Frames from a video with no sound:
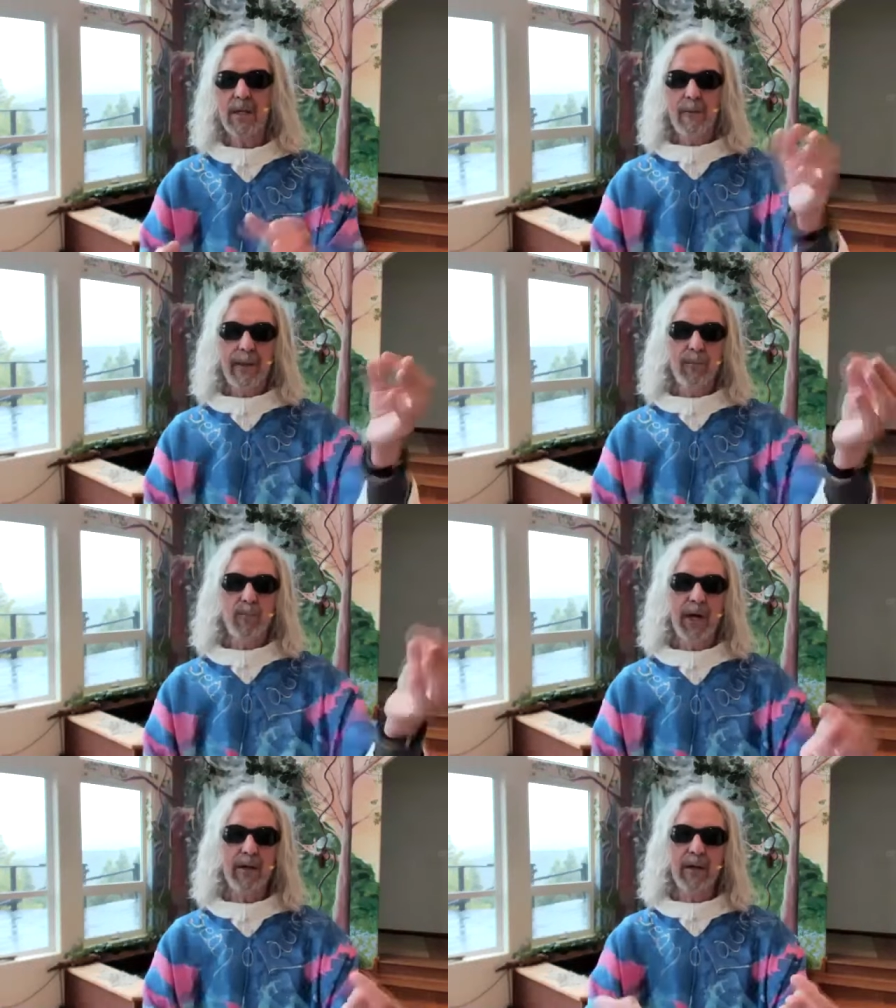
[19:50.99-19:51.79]
that
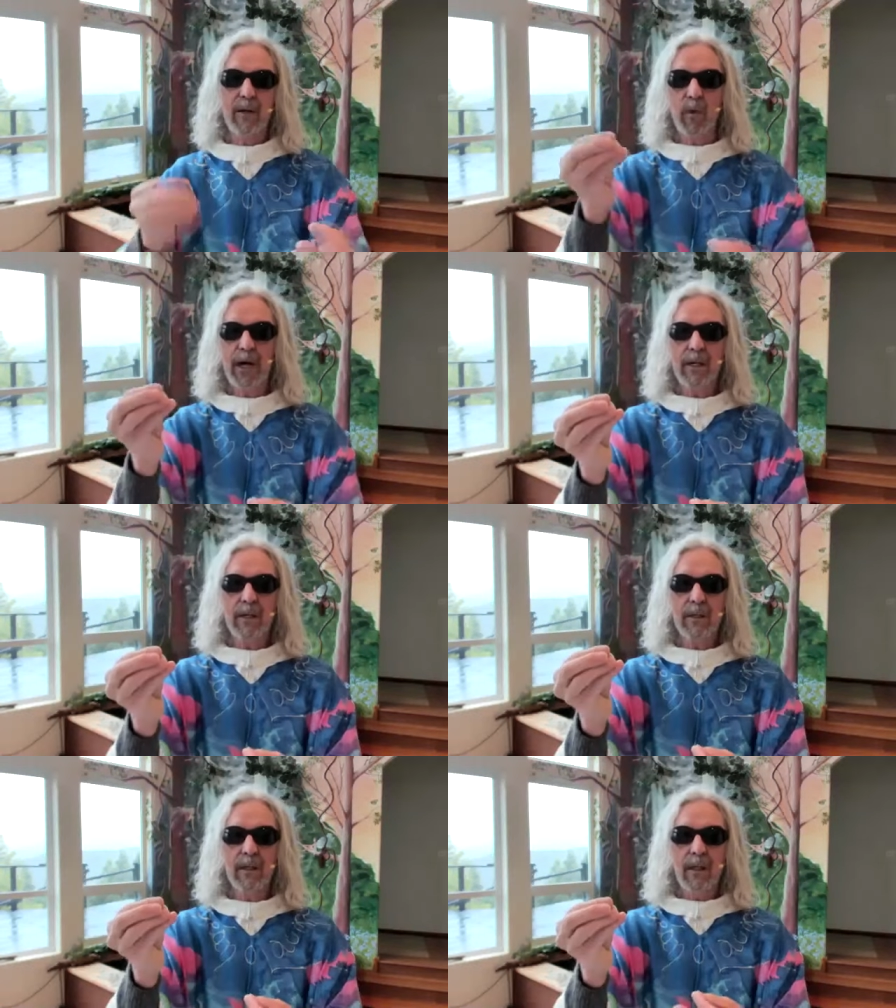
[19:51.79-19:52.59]
bread and
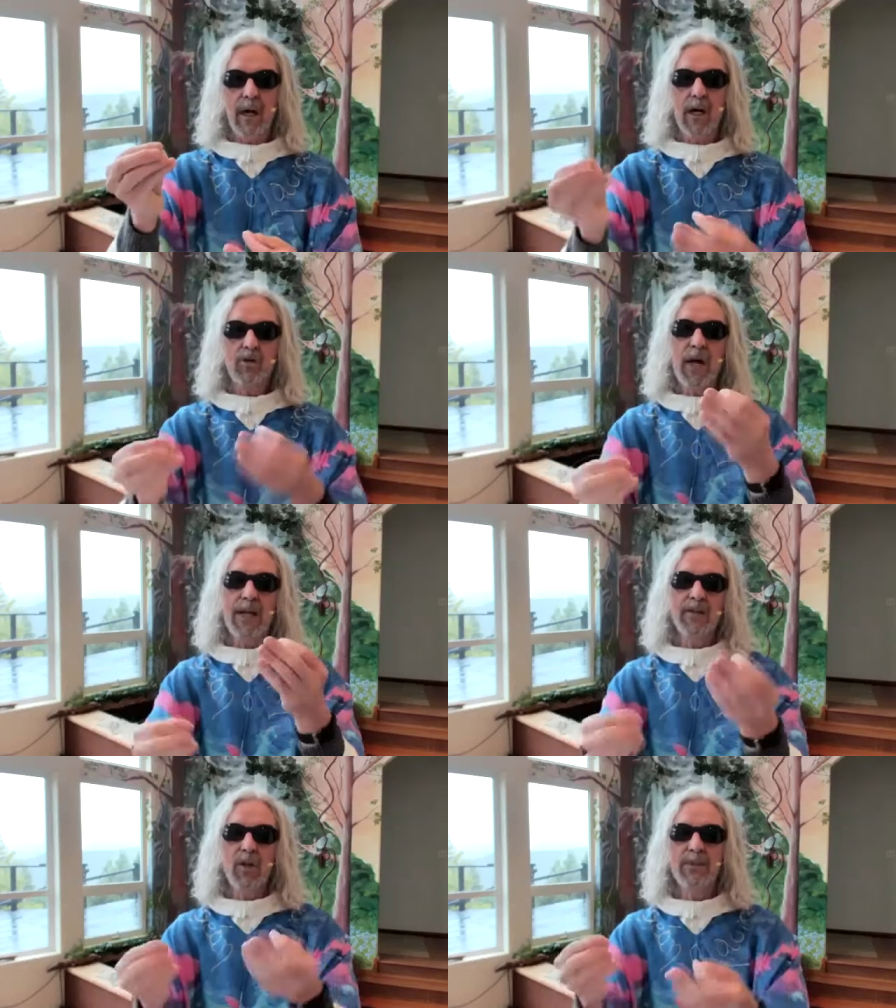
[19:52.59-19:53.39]
wine are
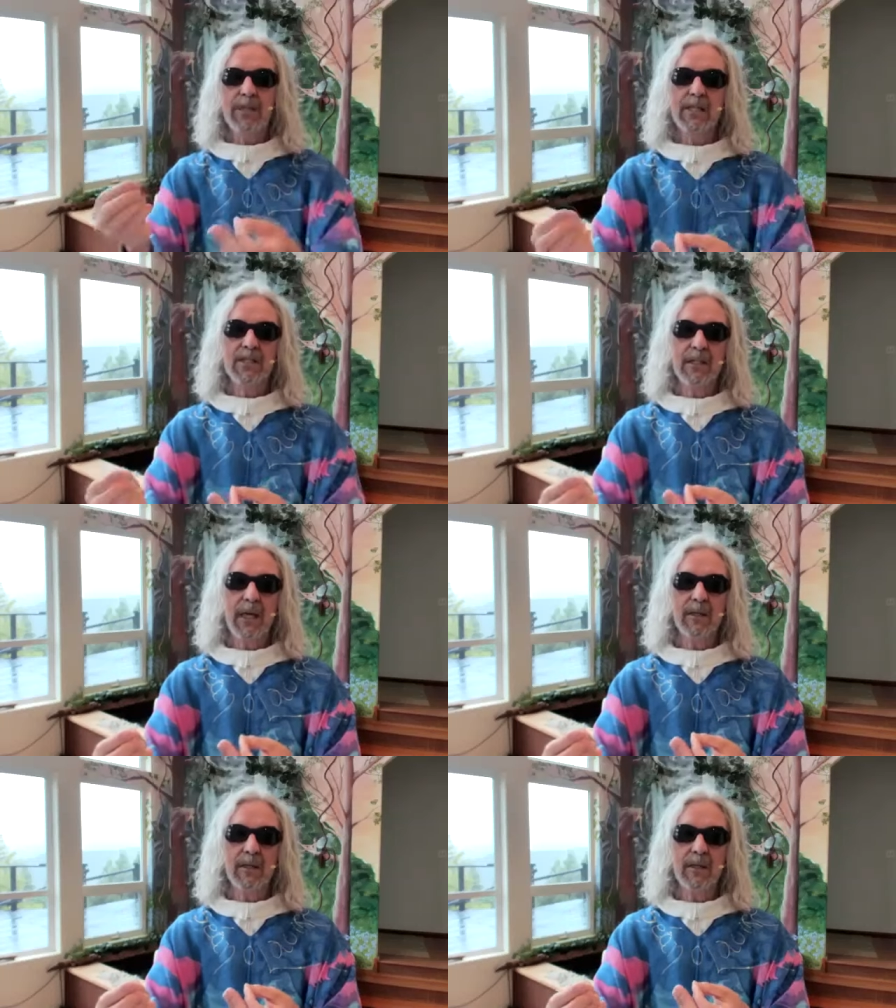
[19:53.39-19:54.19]

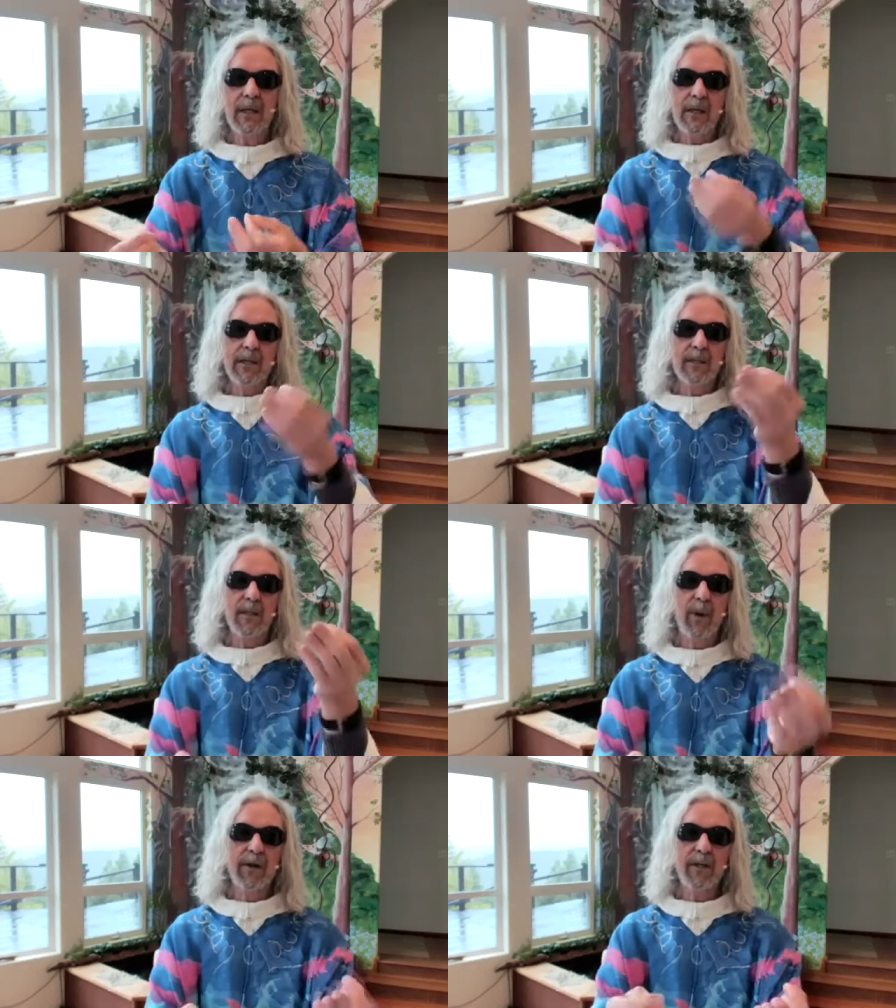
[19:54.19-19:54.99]
transubstantiated into the
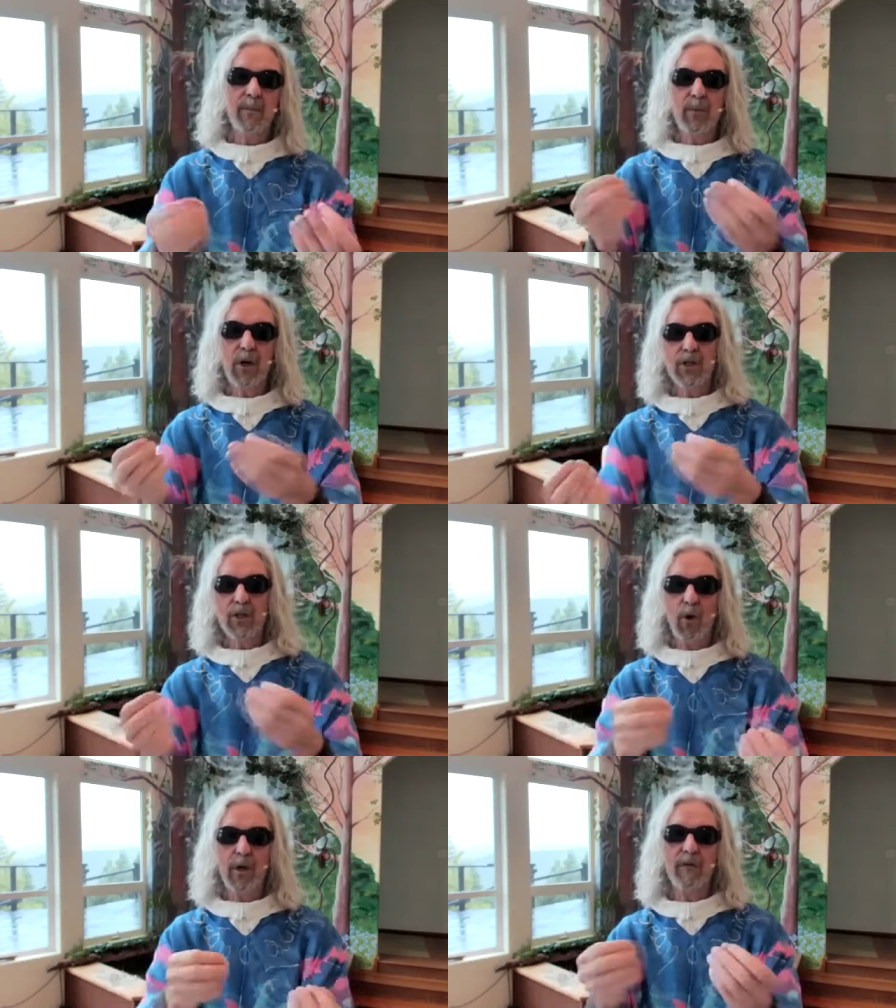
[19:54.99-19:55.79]
body and blood,
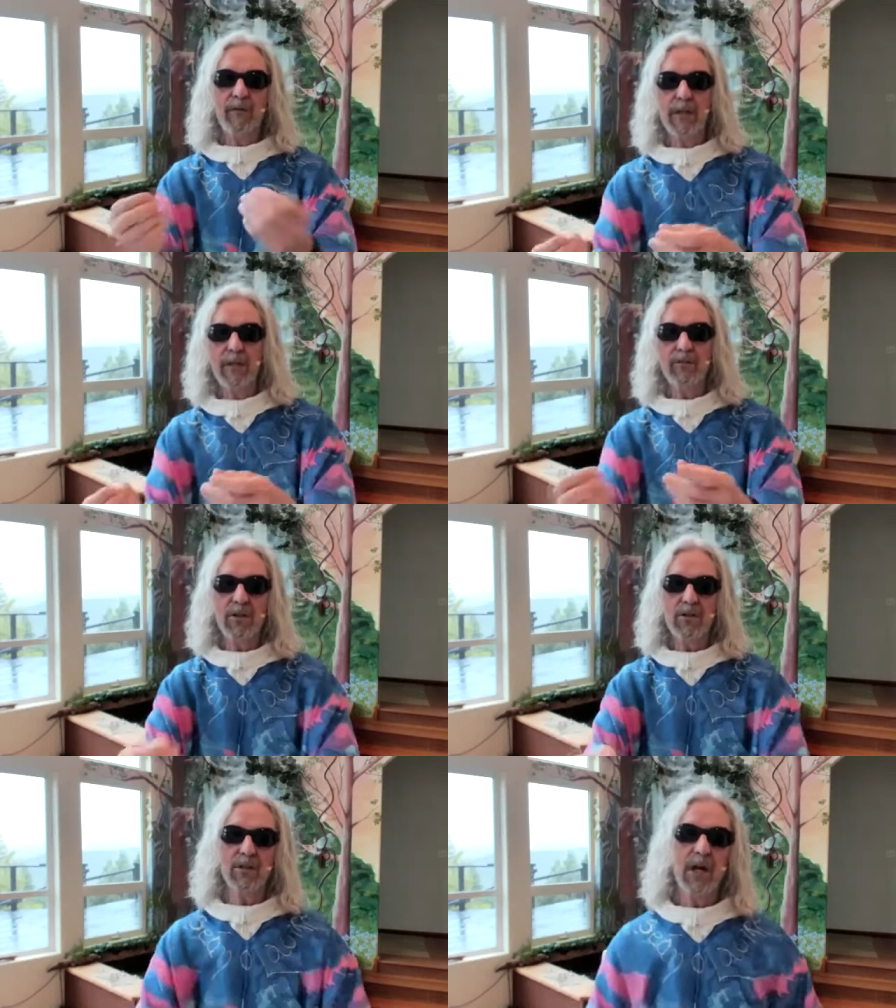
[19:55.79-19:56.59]
soul, and divinity of
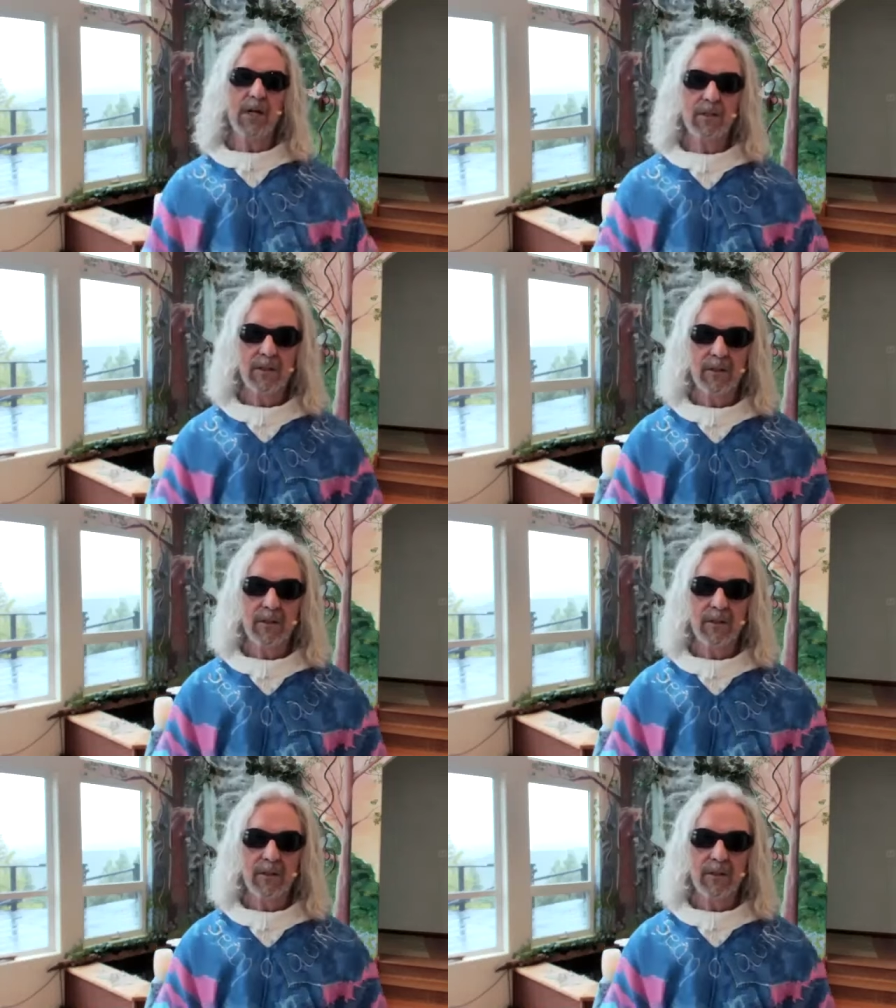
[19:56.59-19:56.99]
Jesus Christ.